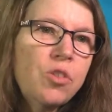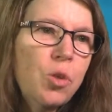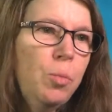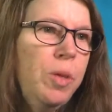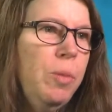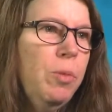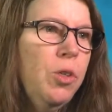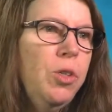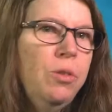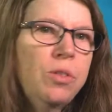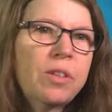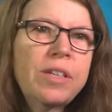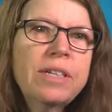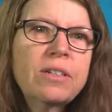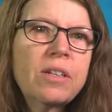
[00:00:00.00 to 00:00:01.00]
So people
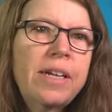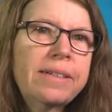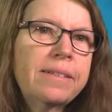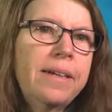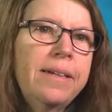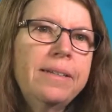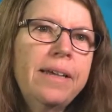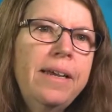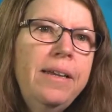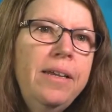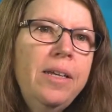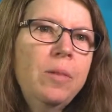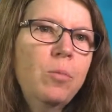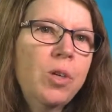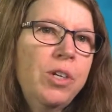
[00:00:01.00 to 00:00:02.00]
use things like
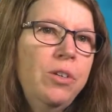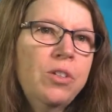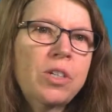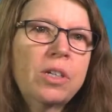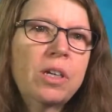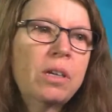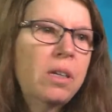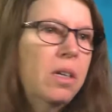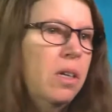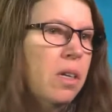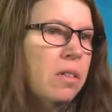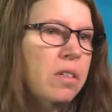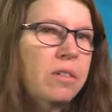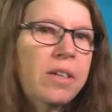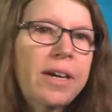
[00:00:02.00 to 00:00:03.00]
titanium. We're using a
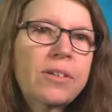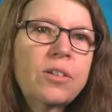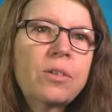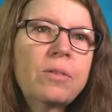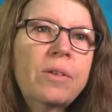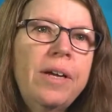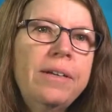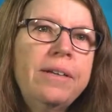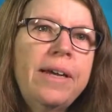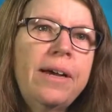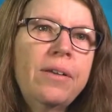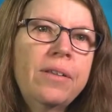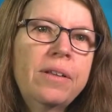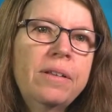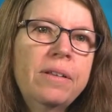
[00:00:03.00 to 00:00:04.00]
detector right
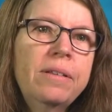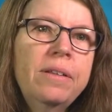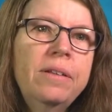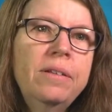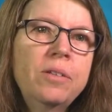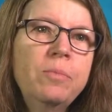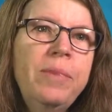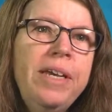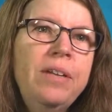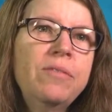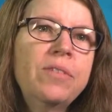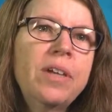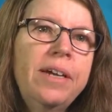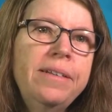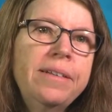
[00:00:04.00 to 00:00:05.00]
now that is made of
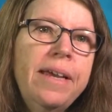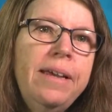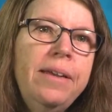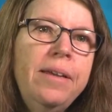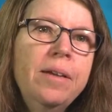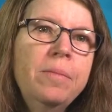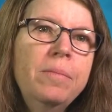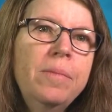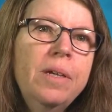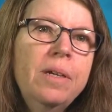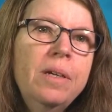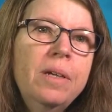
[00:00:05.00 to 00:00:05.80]
titanium,